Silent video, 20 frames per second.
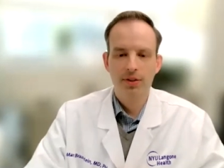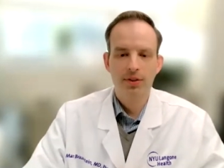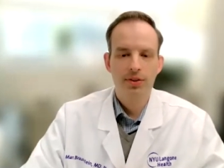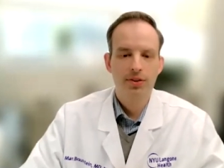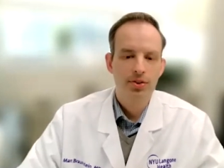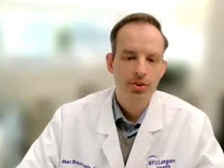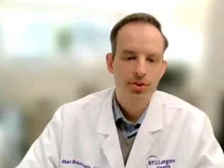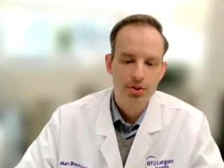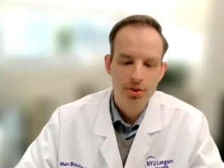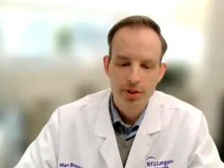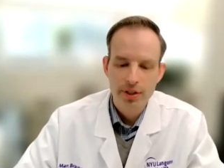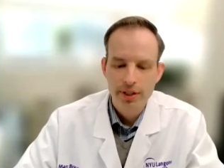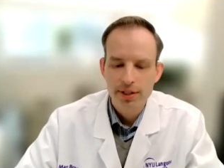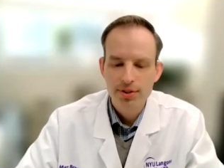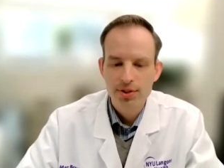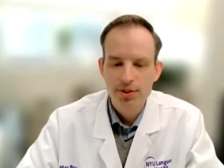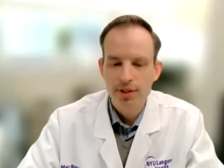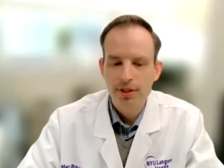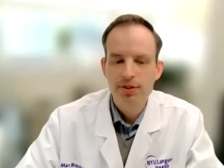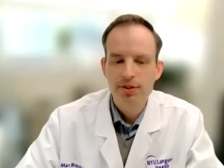Sure, that's
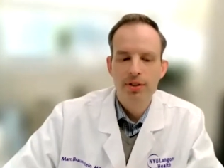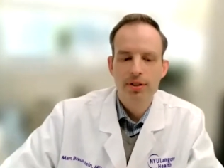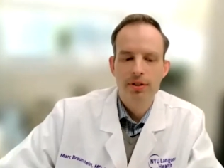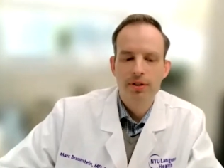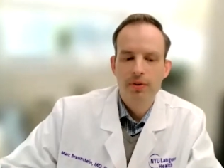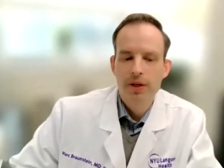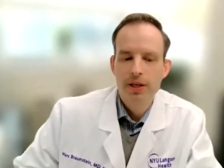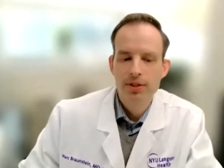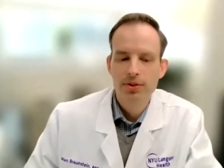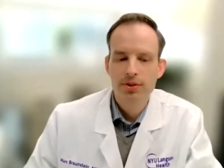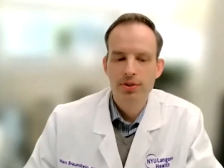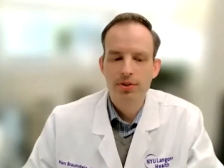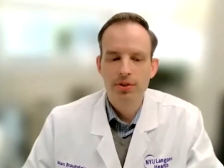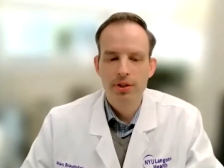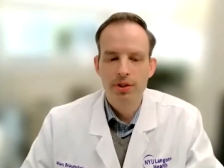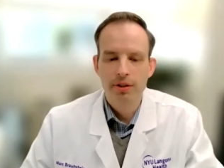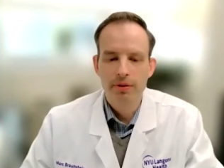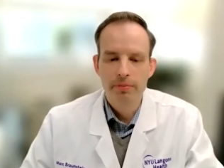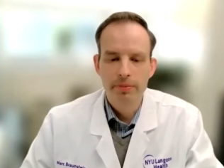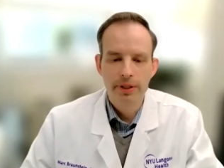such a good question,
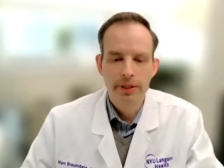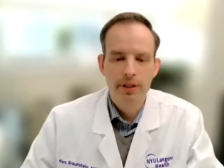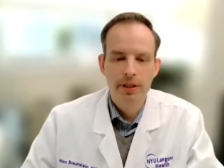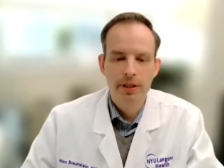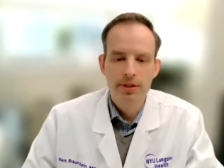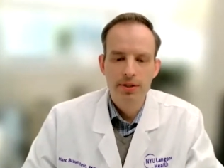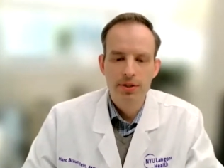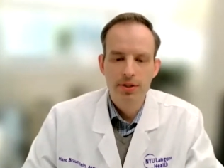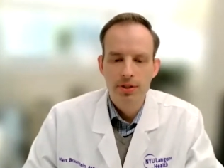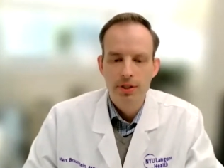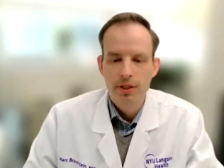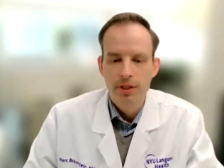Jenna, because